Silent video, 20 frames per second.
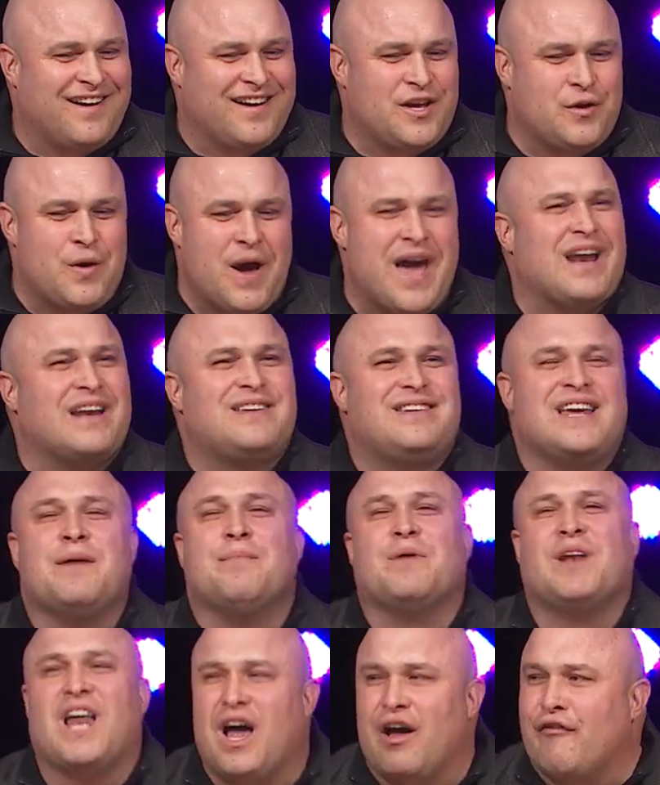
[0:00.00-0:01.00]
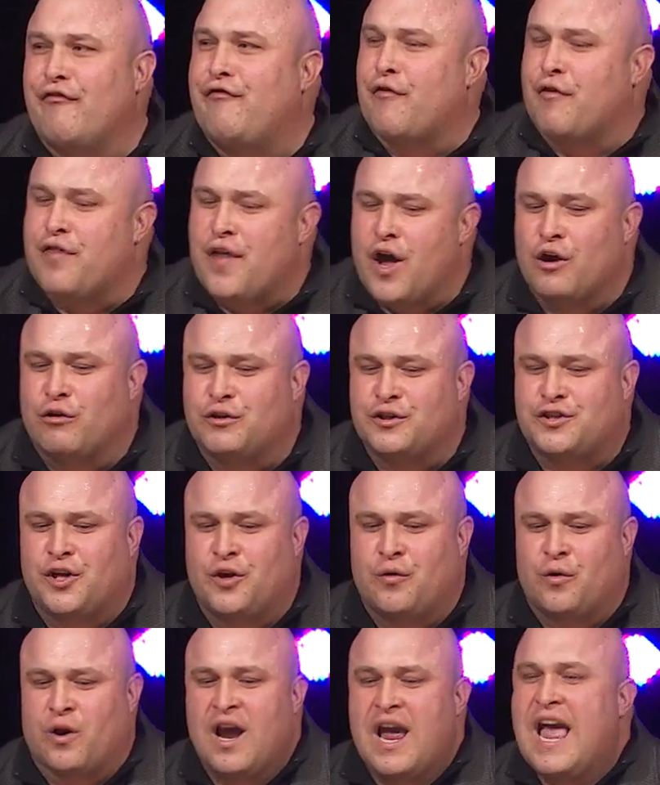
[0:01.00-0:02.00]
You had a deep love for those
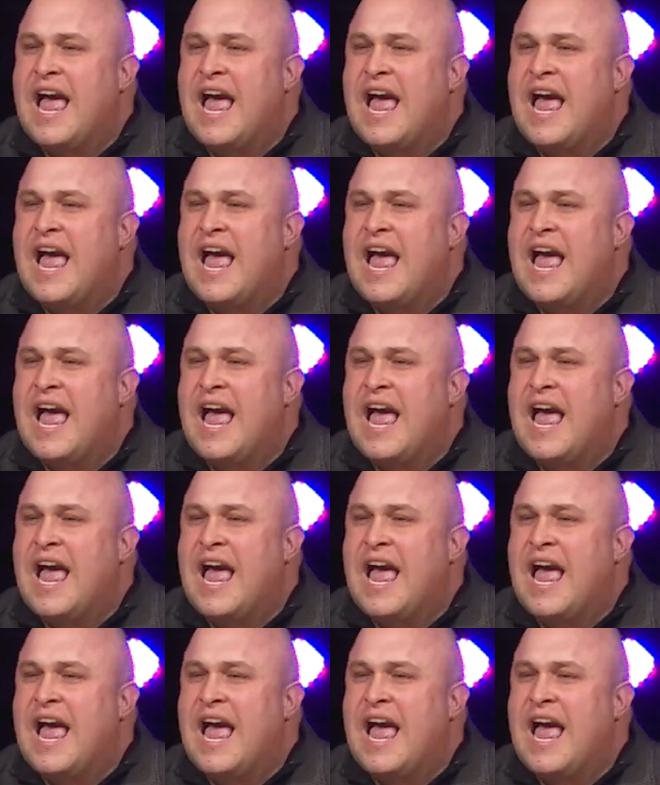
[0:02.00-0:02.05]
who were